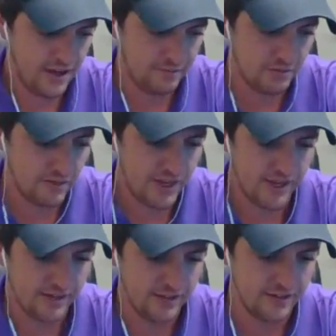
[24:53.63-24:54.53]
You
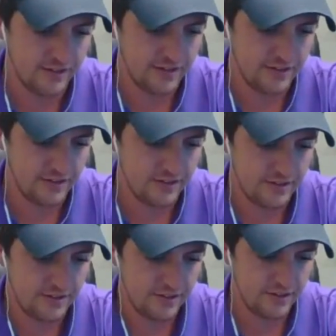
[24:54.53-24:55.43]
can't
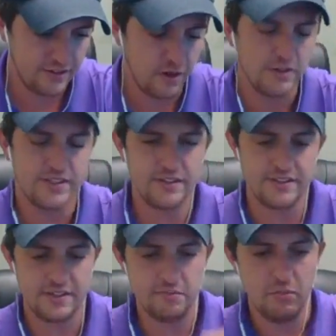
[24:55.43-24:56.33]
you always
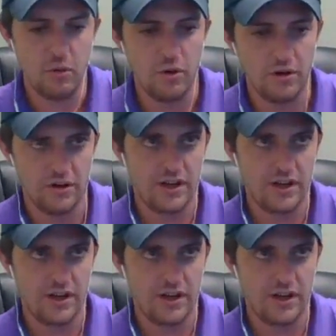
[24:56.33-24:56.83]
have to send more,